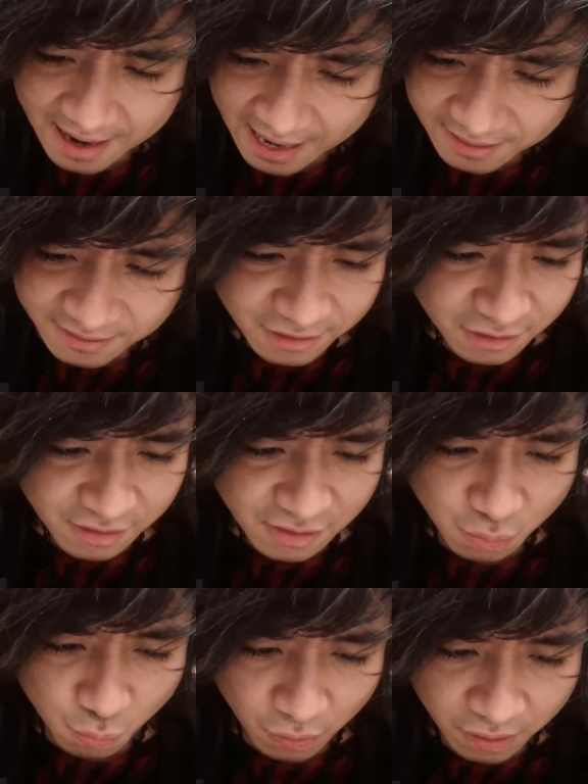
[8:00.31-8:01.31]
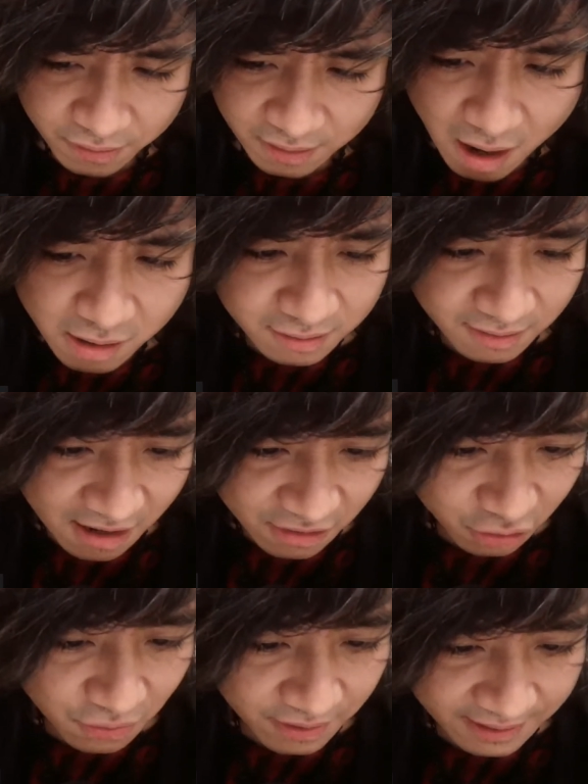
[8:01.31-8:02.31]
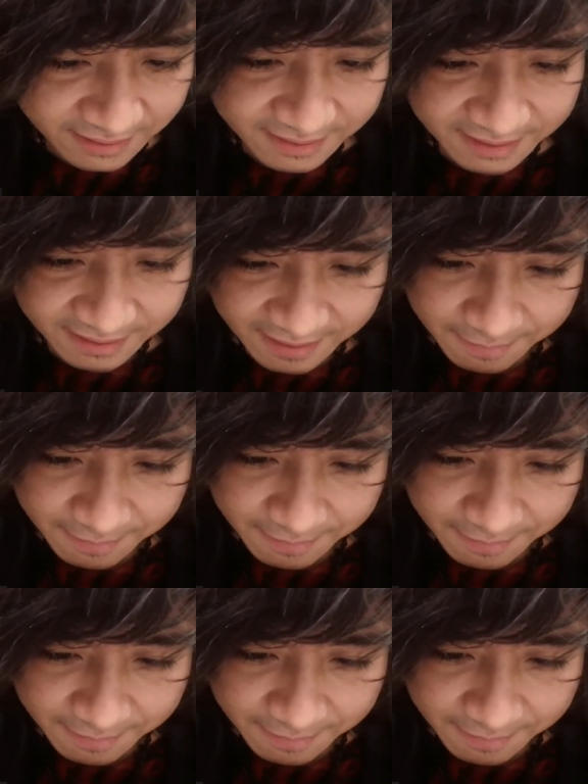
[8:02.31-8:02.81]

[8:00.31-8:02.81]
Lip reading: Ed is just this weird ontological entity